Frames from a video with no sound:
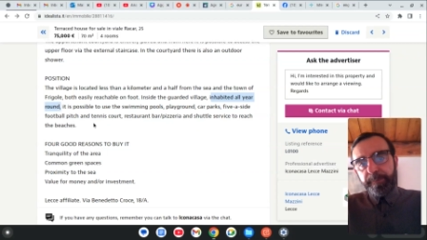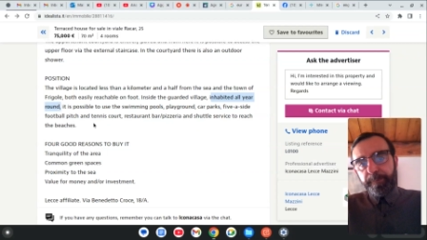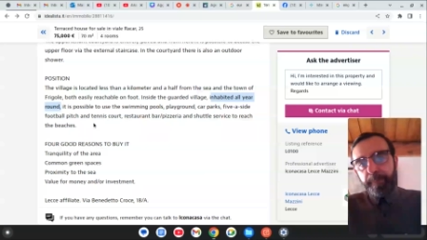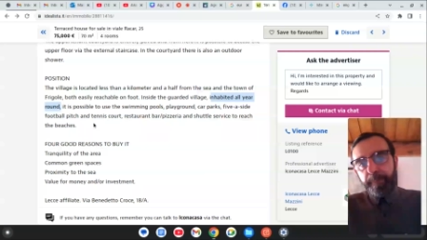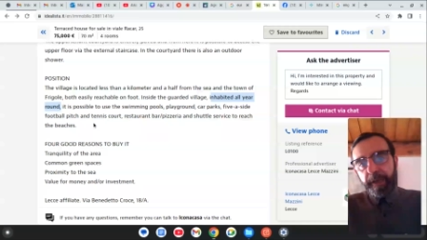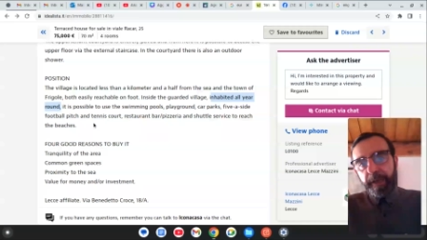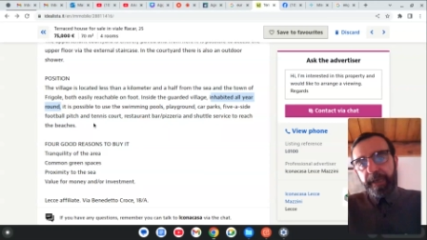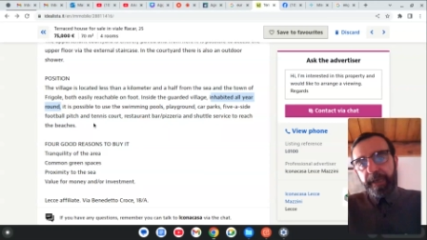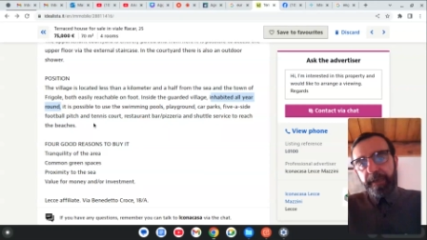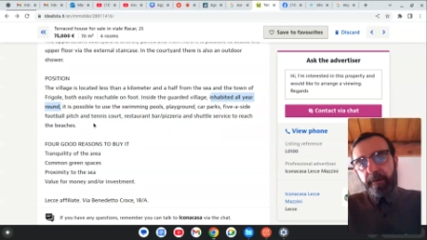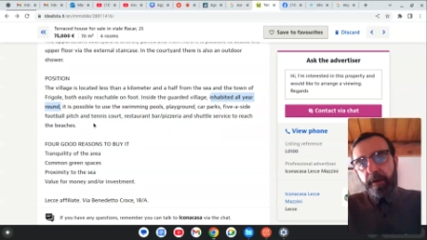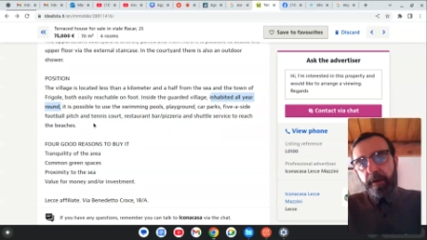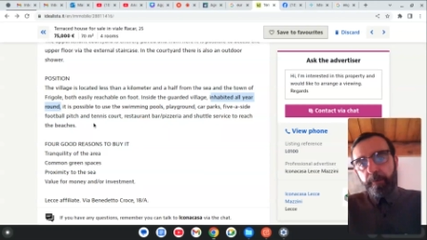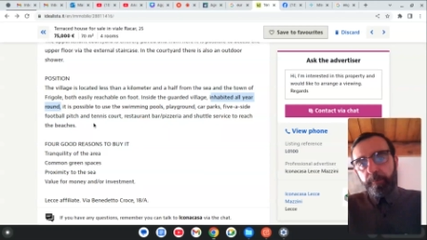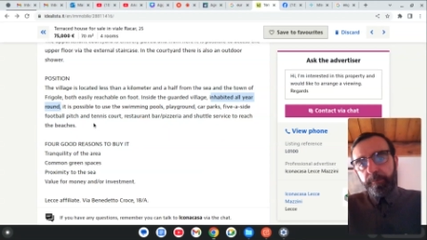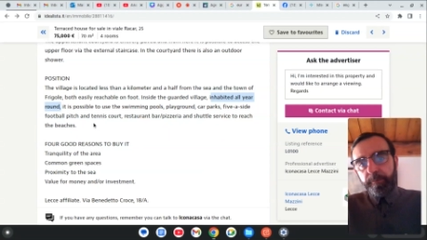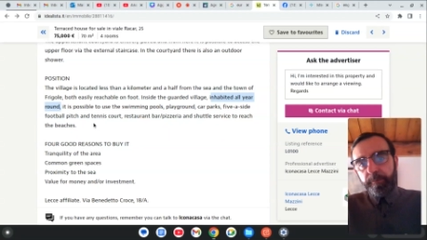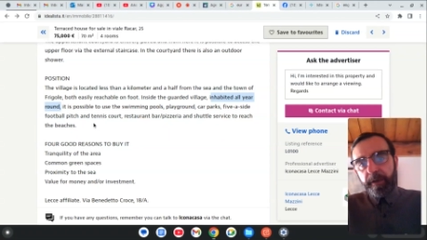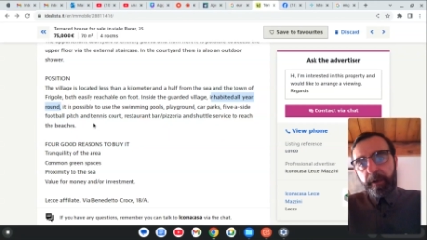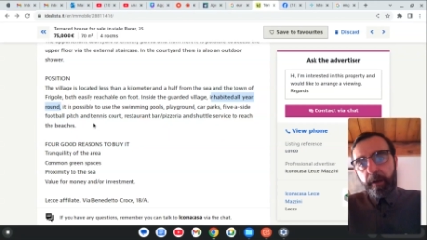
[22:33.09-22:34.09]

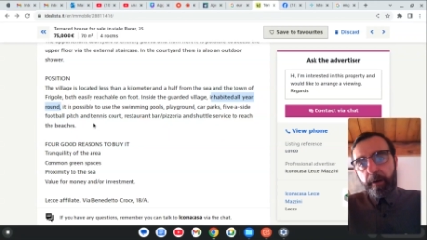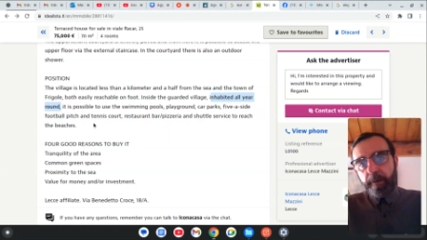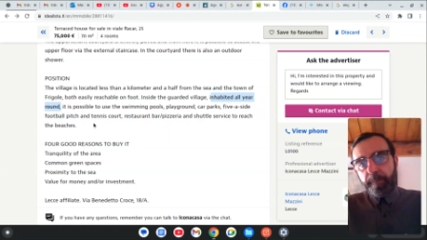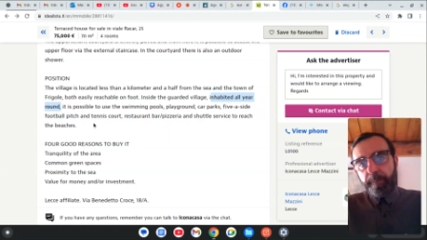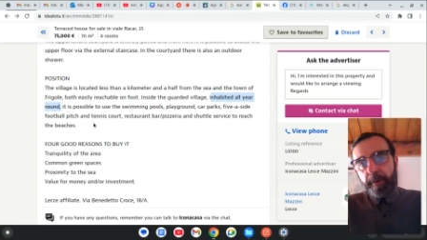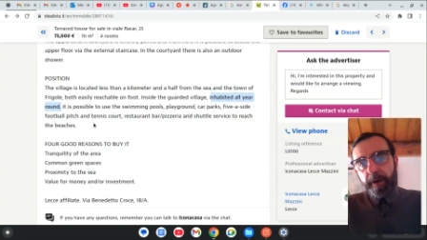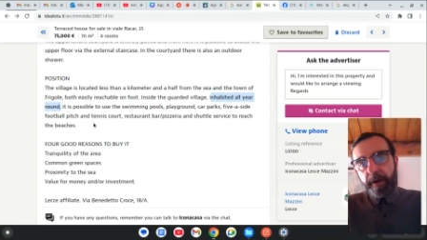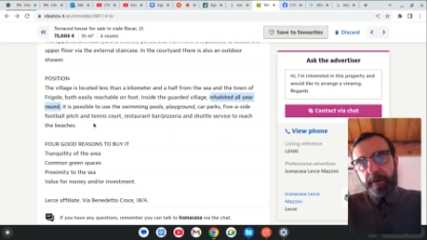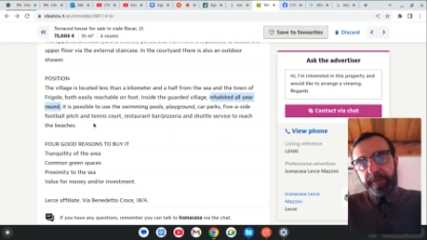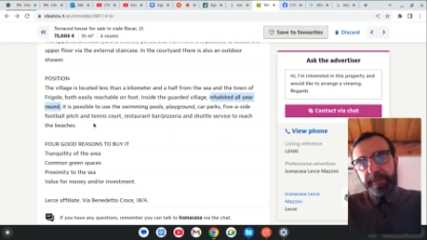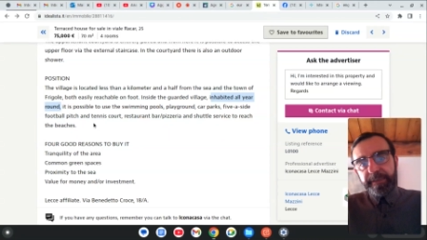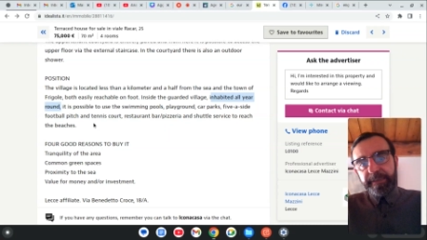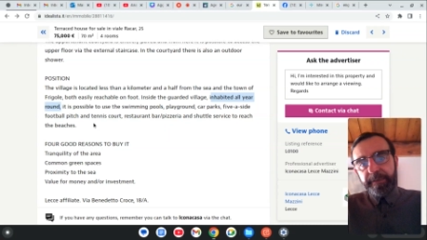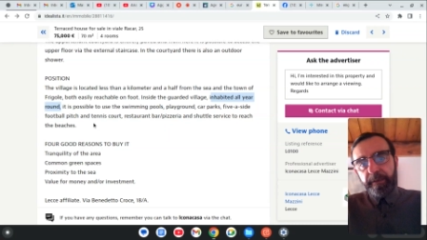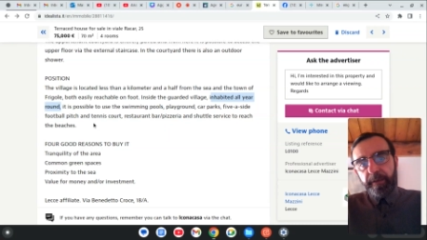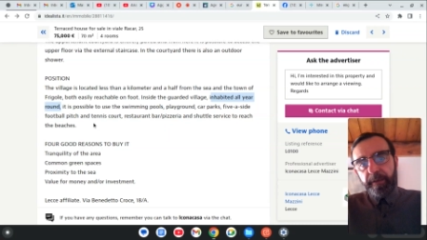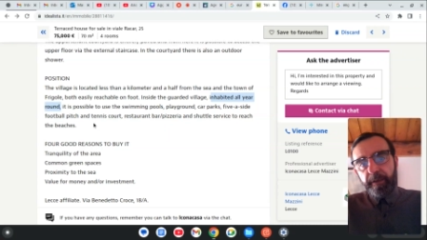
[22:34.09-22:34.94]
playground, car parks,